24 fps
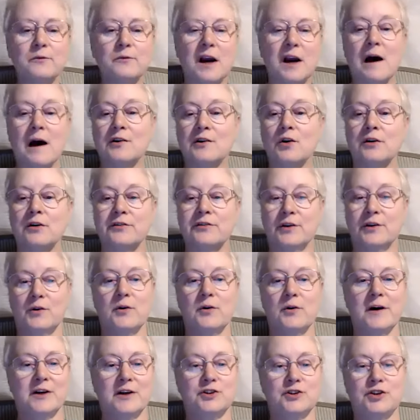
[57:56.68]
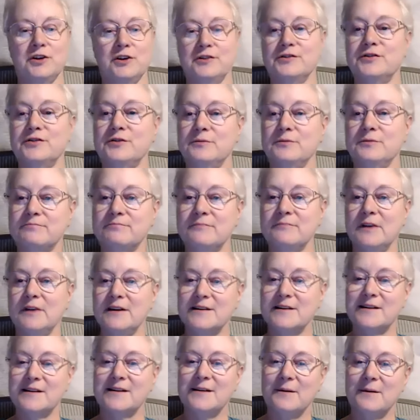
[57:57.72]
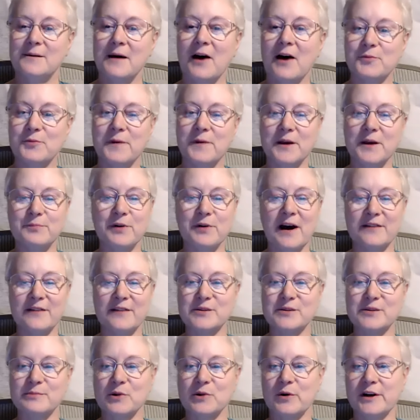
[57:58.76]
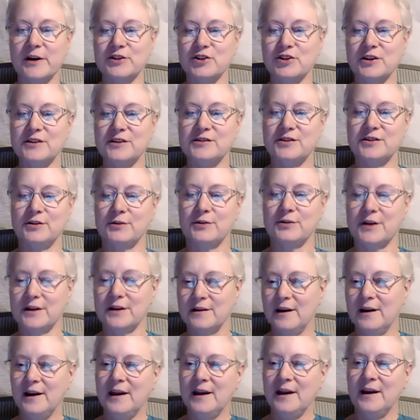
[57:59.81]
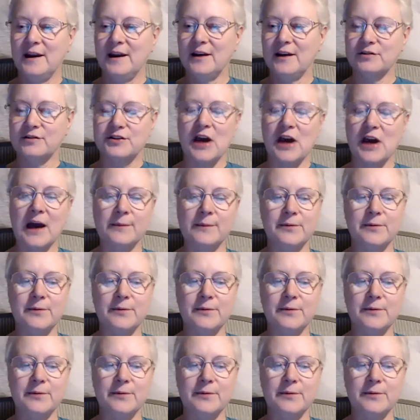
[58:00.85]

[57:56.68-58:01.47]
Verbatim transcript: to hug all the questions. If other people have some questions, you can either type